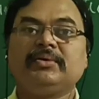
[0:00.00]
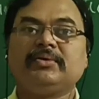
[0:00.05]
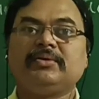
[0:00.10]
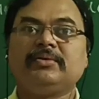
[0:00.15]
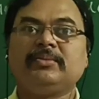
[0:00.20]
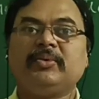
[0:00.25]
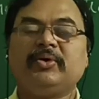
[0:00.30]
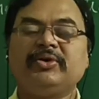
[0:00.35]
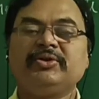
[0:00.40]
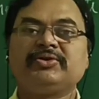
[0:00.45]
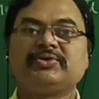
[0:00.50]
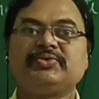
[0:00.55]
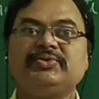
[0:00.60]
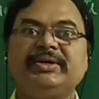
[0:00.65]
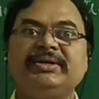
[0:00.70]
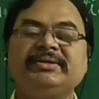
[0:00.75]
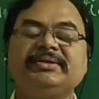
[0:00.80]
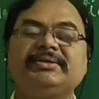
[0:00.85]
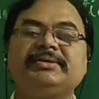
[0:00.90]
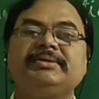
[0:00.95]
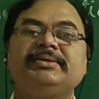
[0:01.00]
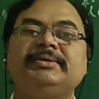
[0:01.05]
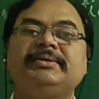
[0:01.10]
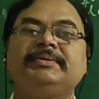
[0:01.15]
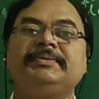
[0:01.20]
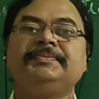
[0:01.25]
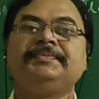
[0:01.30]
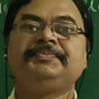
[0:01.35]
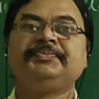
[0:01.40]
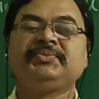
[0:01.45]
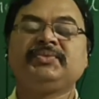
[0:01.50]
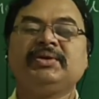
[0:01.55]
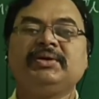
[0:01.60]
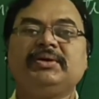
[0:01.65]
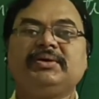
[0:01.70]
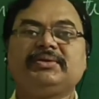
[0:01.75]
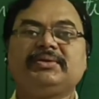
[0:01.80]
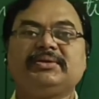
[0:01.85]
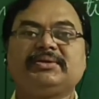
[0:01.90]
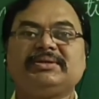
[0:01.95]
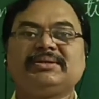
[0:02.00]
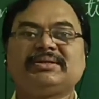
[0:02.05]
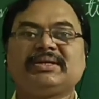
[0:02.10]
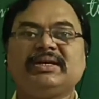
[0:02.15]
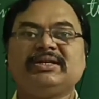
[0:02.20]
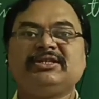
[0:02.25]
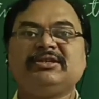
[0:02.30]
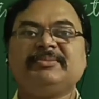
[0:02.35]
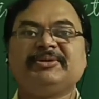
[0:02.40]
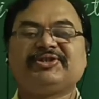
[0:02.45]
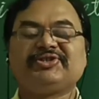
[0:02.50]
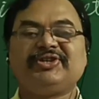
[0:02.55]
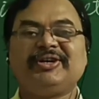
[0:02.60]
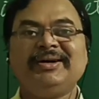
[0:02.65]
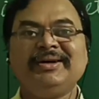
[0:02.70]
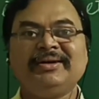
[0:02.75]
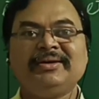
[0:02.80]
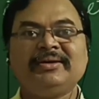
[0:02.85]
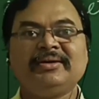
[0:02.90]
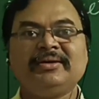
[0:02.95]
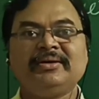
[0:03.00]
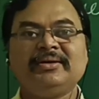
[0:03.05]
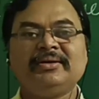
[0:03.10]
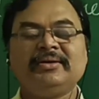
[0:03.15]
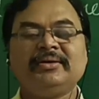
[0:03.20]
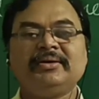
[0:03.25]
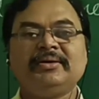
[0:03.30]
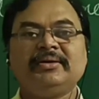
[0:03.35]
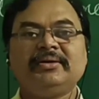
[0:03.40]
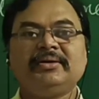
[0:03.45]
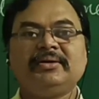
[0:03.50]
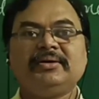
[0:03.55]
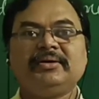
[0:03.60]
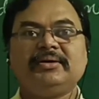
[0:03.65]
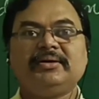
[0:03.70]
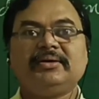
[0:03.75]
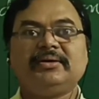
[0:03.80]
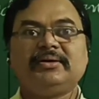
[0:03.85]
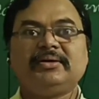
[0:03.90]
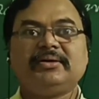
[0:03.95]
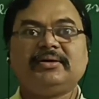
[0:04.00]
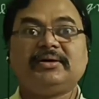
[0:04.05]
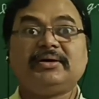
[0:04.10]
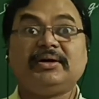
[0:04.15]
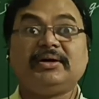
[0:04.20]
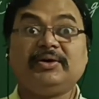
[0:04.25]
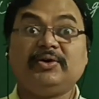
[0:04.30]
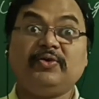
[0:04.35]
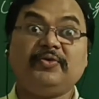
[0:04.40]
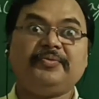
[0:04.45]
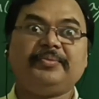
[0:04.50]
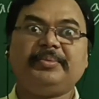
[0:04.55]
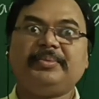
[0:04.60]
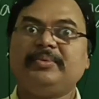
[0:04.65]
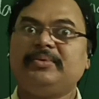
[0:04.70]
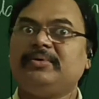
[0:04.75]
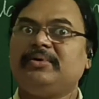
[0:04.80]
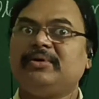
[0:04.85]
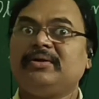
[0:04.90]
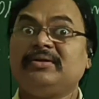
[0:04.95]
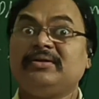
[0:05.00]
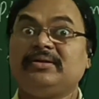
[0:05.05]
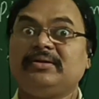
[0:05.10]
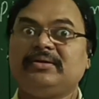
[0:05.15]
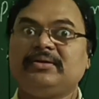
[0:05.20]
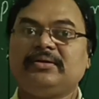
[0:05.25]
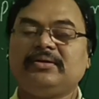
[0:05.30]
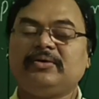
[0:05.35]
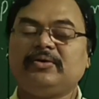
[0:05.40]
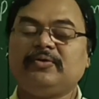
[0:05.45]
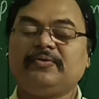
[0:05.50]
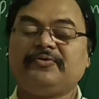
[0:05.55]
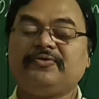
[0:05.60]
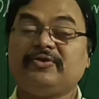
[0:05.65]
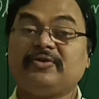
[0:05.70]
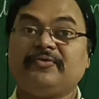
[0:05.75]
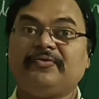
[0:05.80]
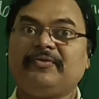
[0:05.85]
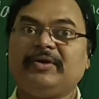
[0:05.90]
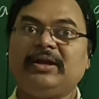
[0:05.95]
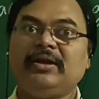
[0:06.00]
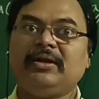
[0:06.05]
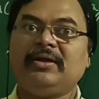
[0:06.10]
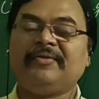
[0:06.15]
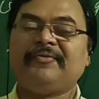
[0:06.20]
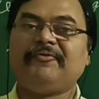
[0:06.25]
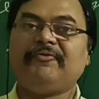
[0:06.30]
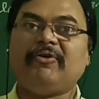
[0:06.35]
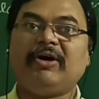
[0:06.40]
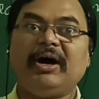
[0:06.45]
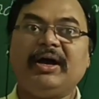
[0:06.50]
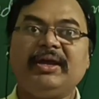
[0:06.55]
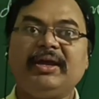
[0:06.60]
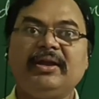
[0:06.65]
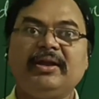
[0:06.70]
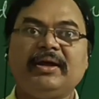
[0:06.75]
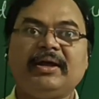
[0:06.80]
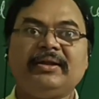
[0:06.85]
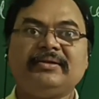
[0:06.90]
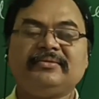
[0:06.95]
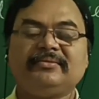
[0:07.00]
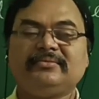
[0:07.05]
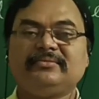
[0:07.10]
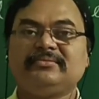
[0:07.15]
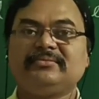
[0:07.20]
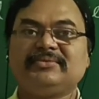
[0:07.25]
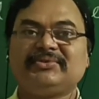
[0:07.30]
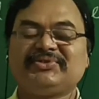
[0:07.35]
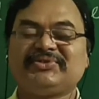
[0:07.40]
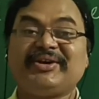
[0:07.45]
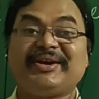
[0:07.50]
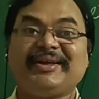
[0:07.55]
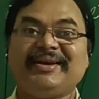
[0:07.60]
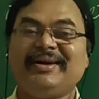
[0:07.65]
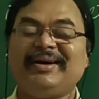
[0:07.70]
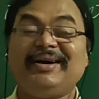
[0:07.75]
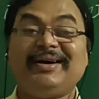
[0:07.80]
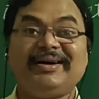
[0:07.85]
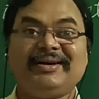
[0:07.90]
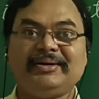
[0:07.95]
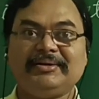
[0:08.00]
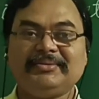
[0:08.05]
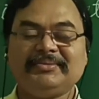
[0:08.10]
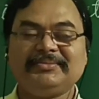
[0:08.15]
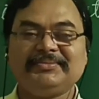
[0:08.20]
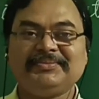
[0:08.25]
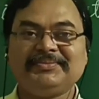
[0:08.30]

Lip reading: Good morning, students. This is KG Misra. I hope all of you are well and fine and studying hard.